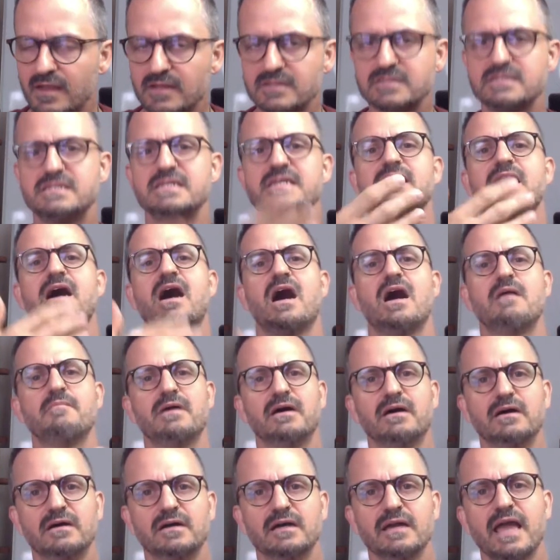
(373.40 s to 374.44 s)

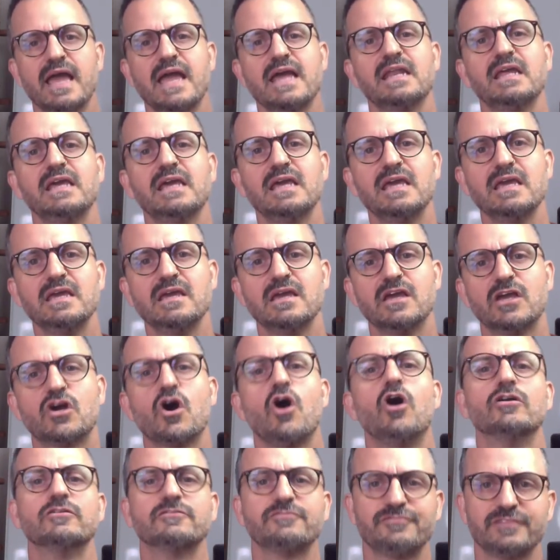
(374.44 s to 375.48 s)
de-armor any
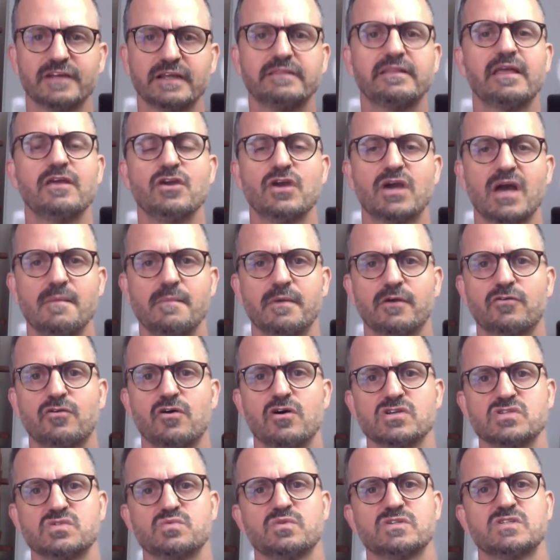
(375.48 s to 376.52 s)
conflict that you come
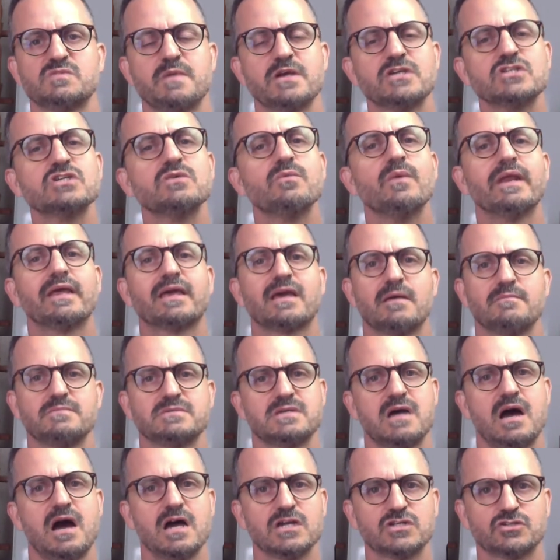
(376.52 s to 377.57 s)
across, especially when it comes to
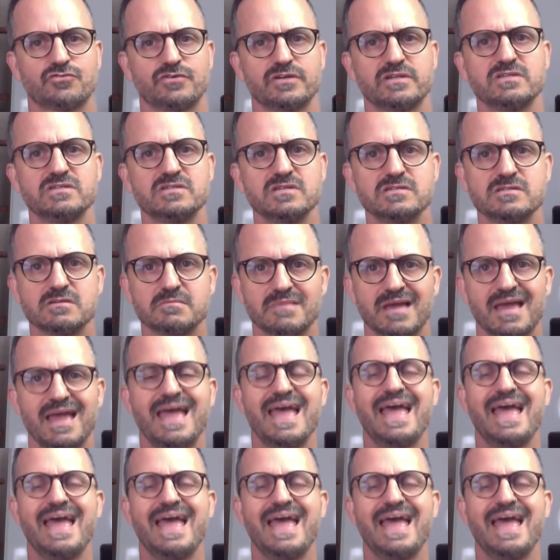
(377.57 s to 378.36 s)
harsh criticism.